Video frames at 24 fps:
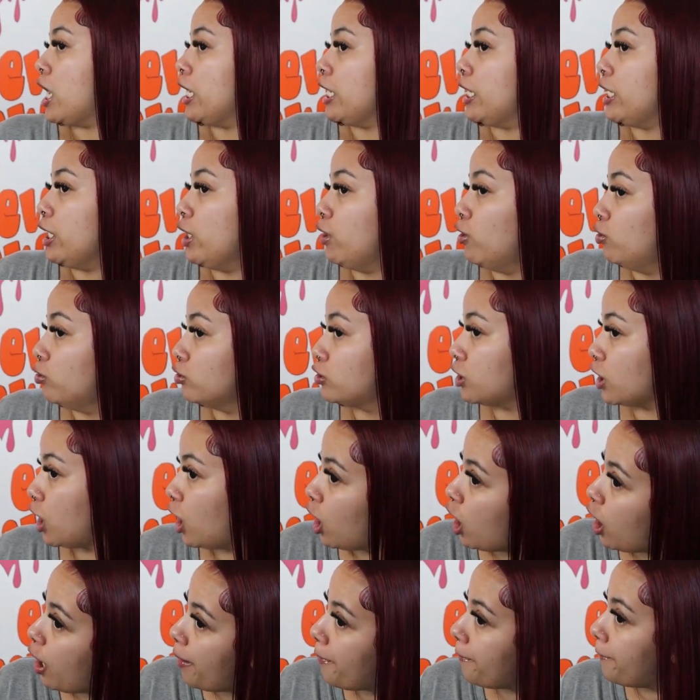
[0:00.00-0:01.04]
used
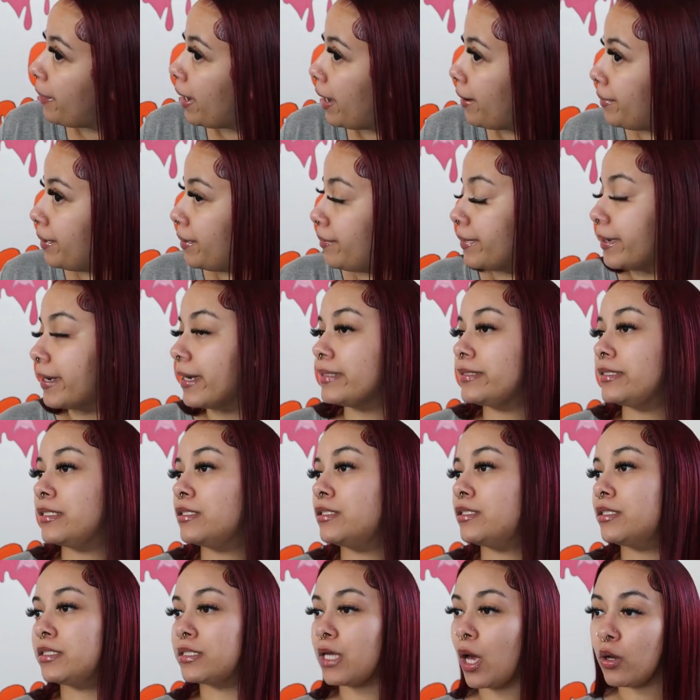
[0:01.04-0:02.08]
up baby because
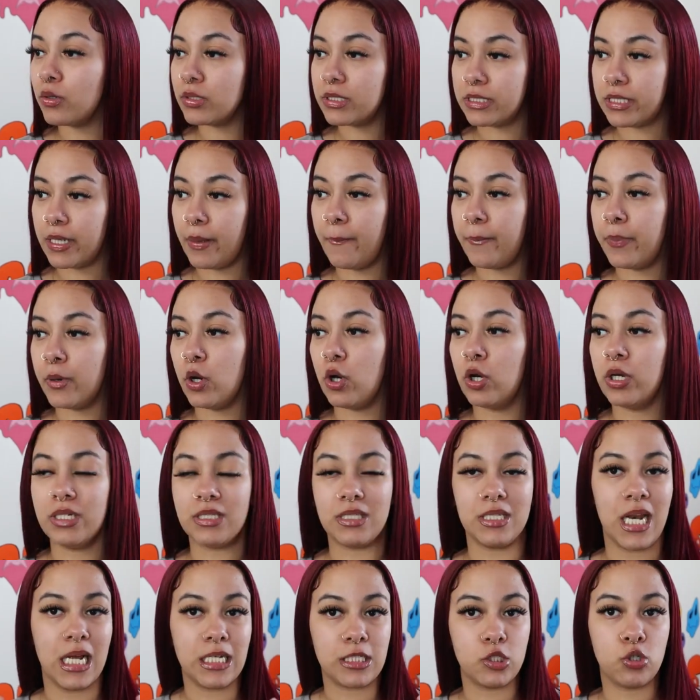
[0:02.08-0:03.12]
it's so simple
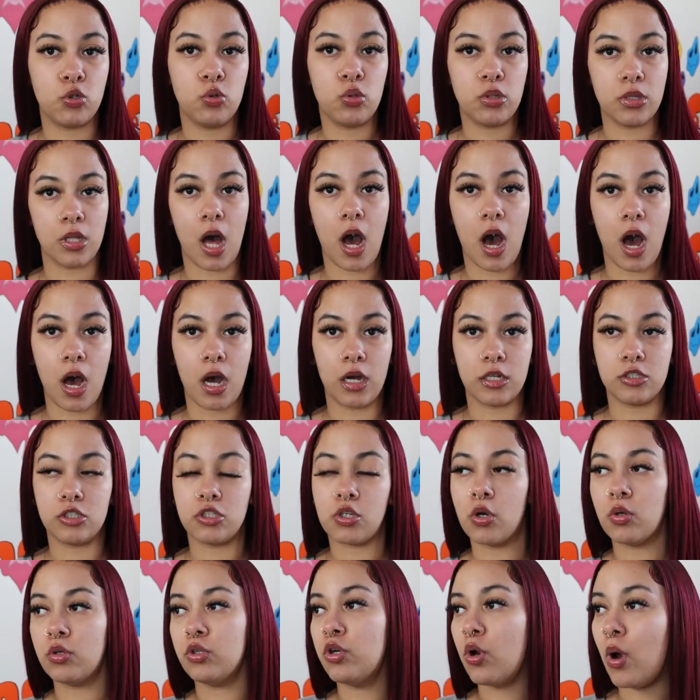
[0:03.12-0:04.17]
it's not too long
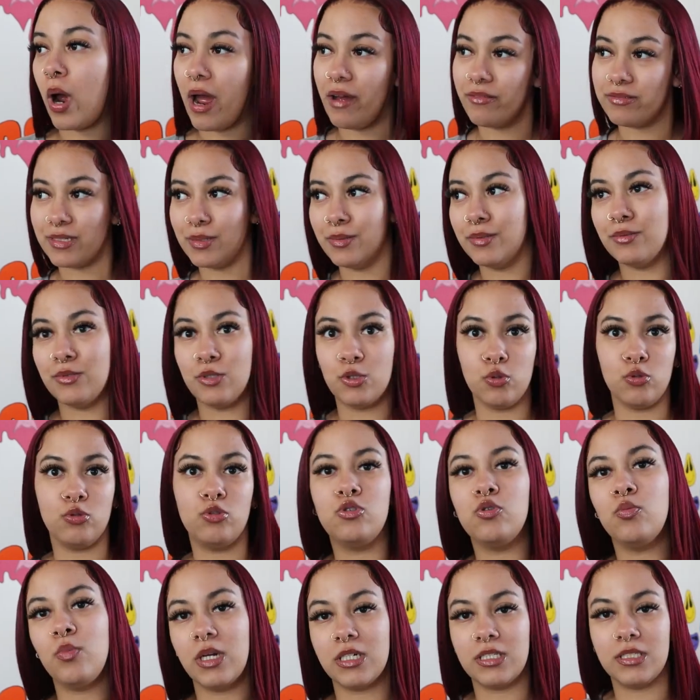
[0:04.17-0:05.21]
so you don't have to do
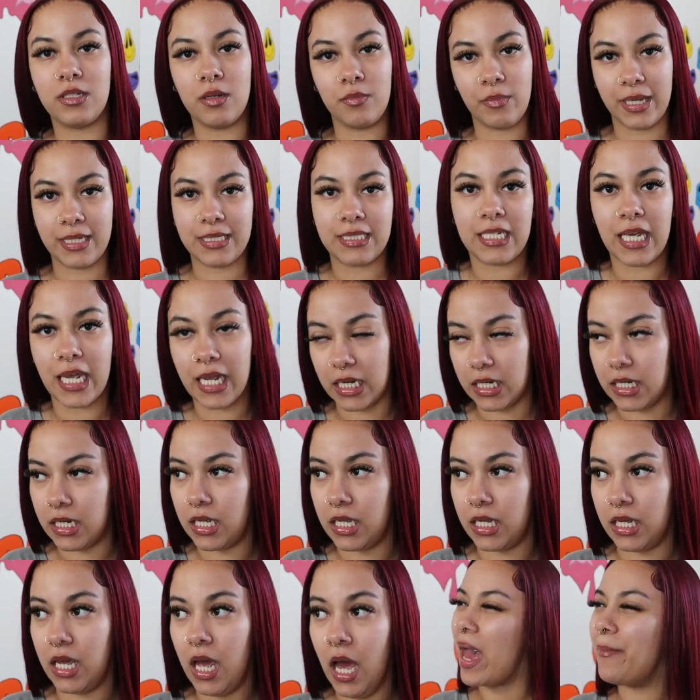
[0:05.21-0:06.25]
too much to maintain
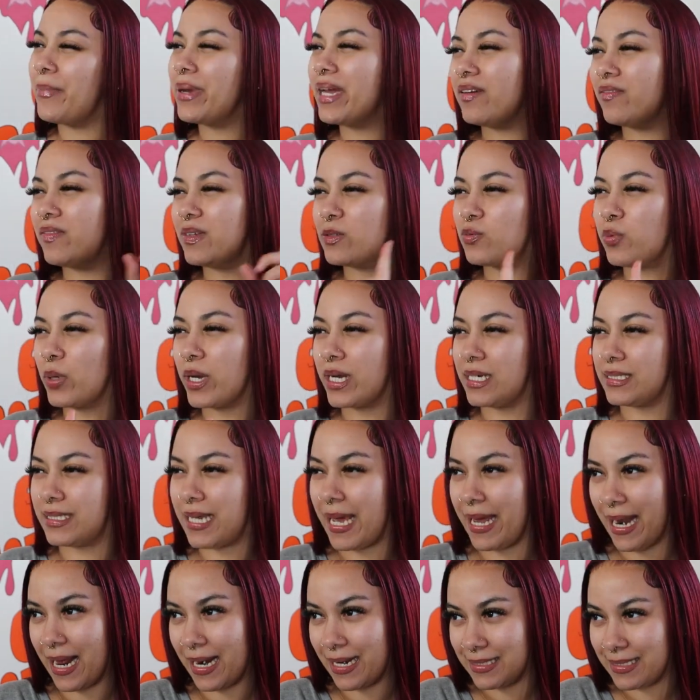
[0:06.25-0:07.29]
it i'm gonna give this wig a
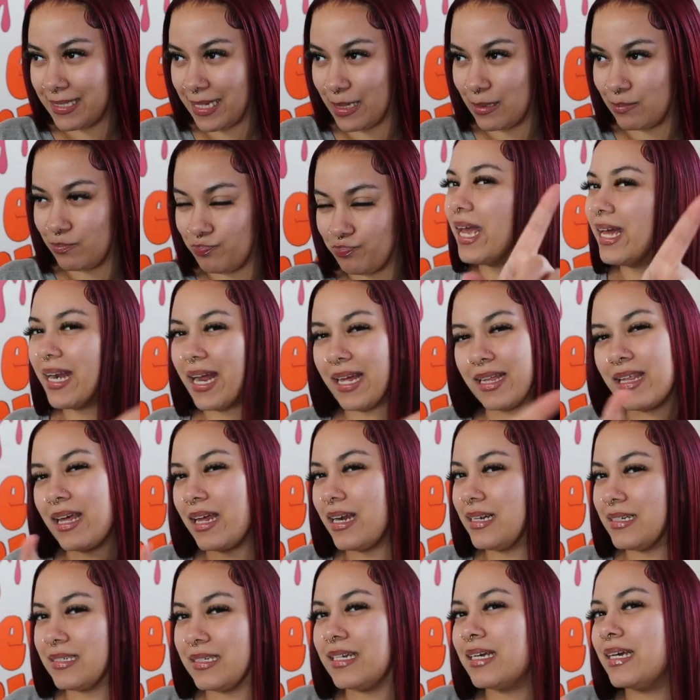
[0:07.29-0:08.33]
10 out of 10 it ain't
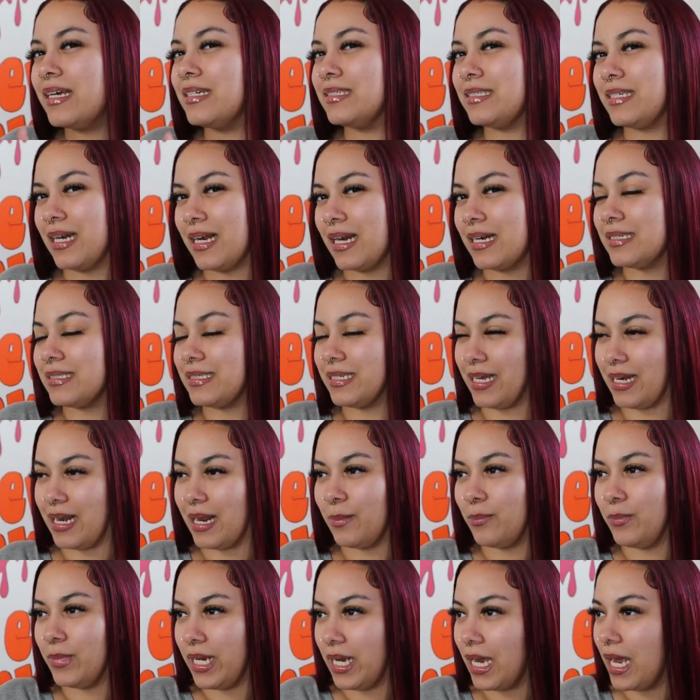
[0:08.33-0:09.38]
that easy to get a 10 out of 10 out
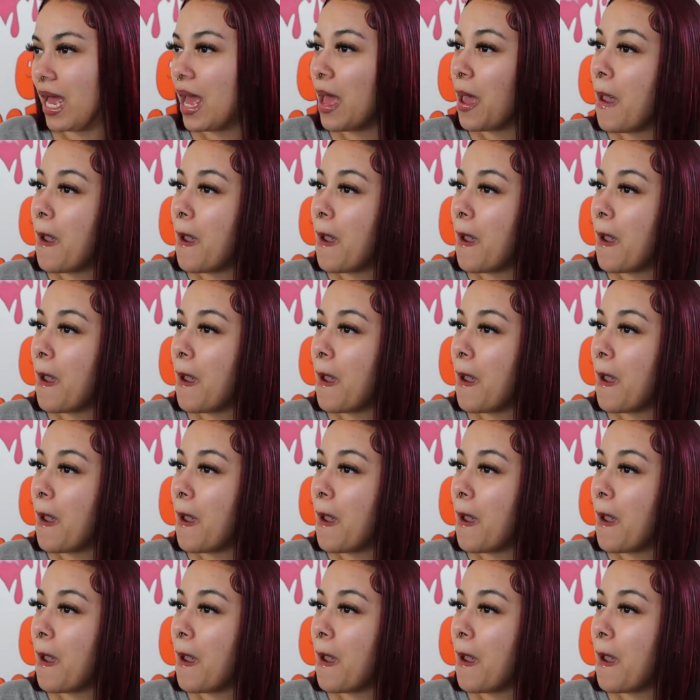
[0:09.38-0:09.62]
of me